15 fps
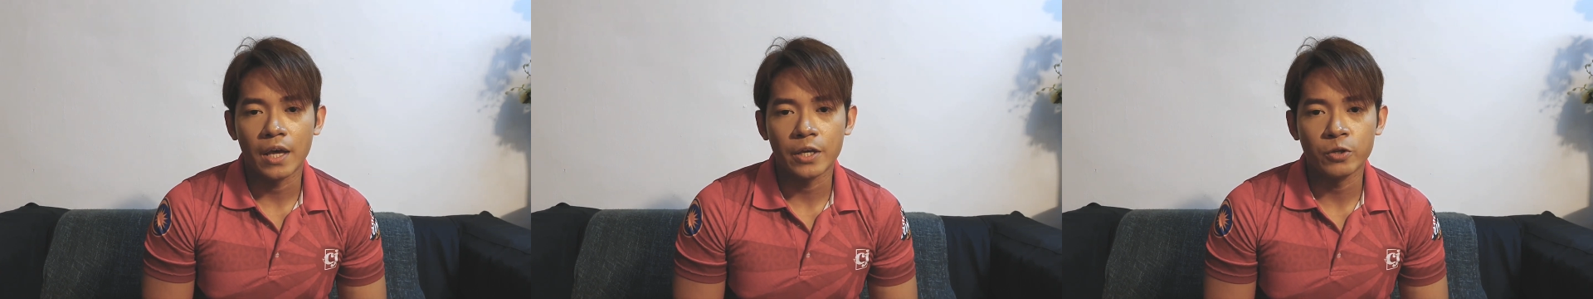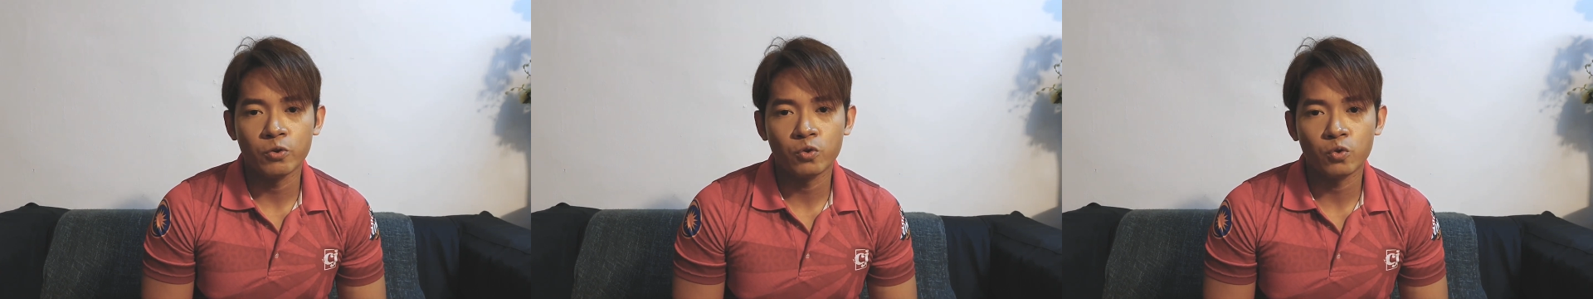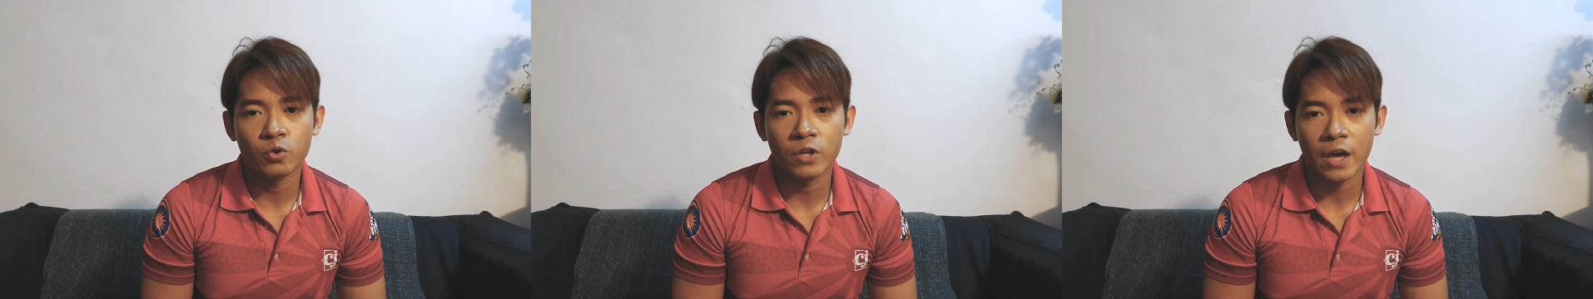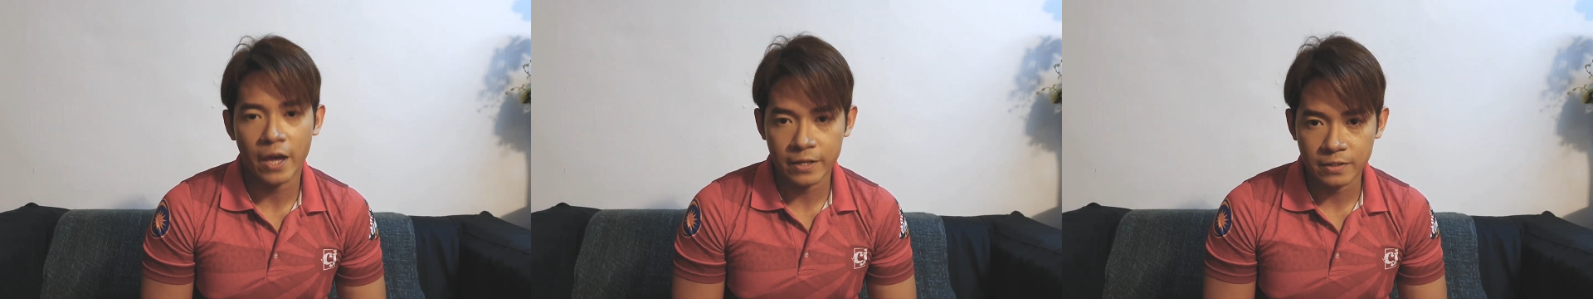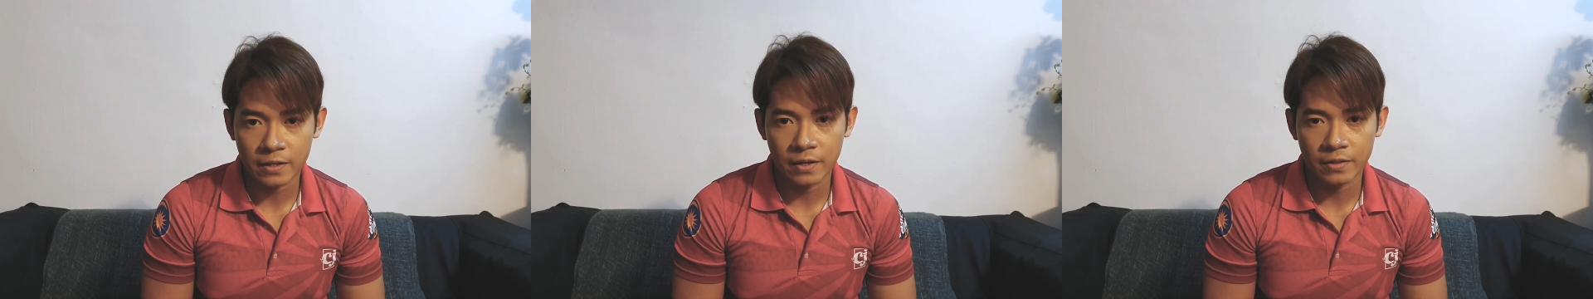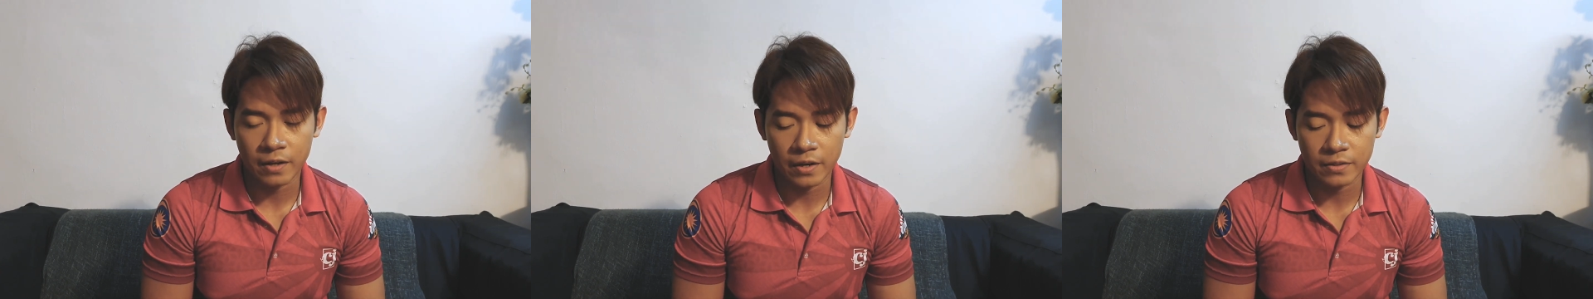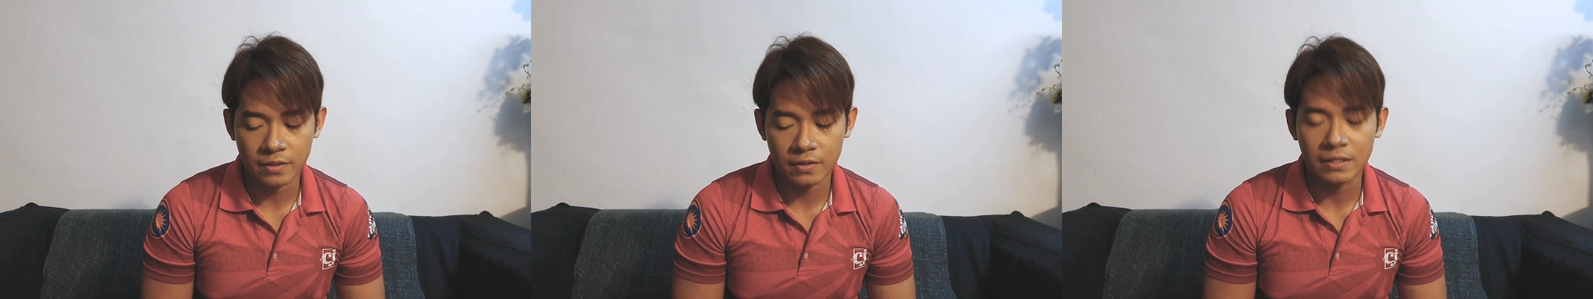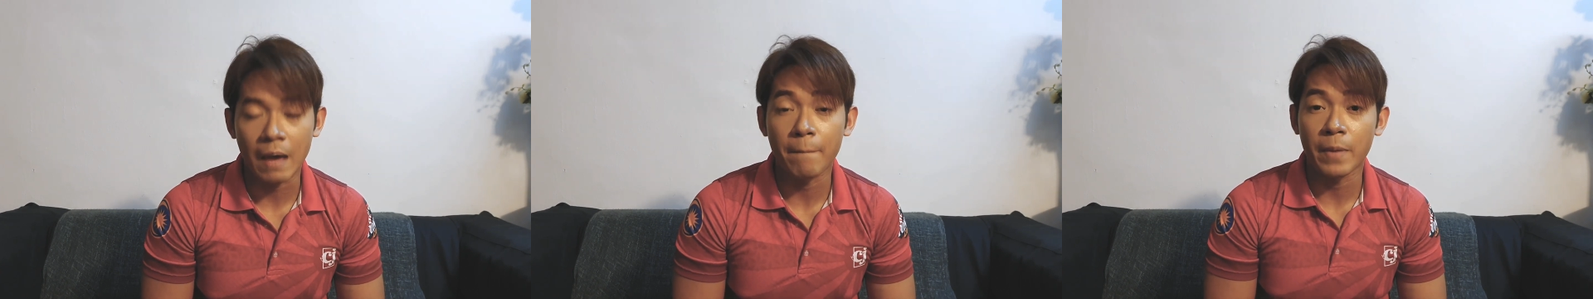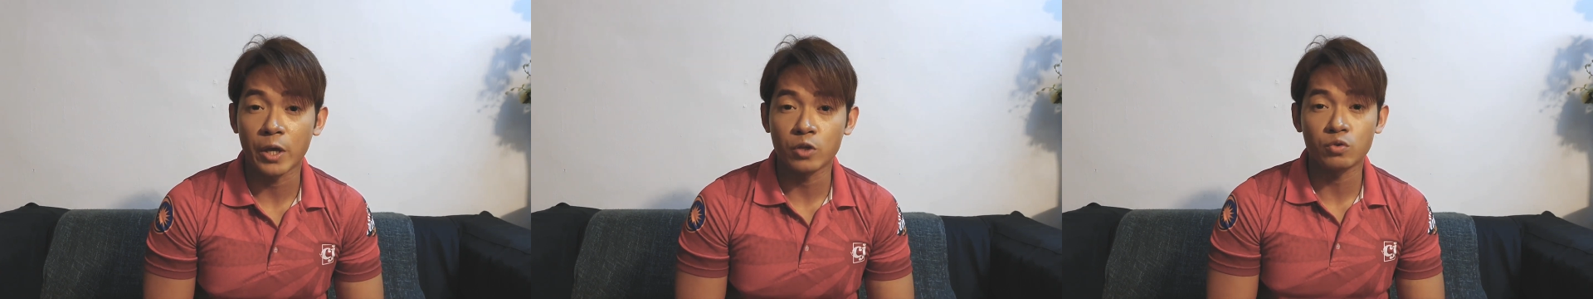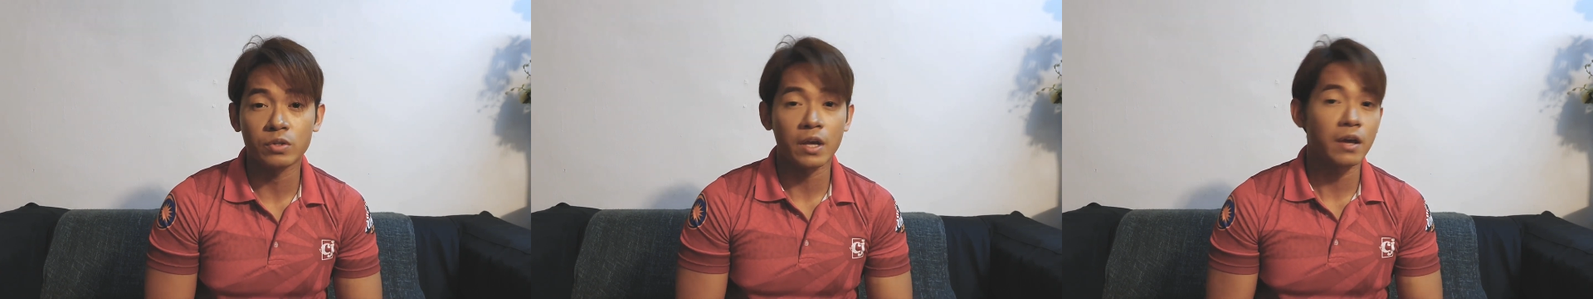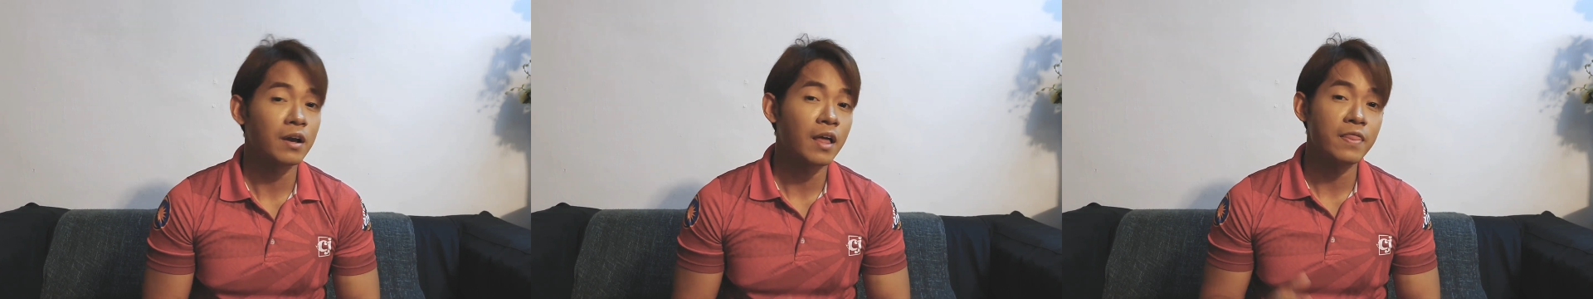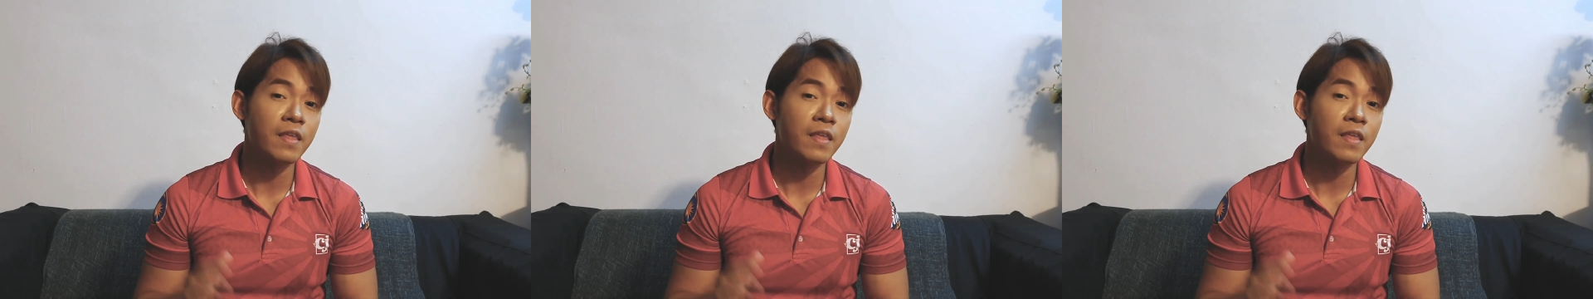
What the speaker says: into the hand sanitizer that make into that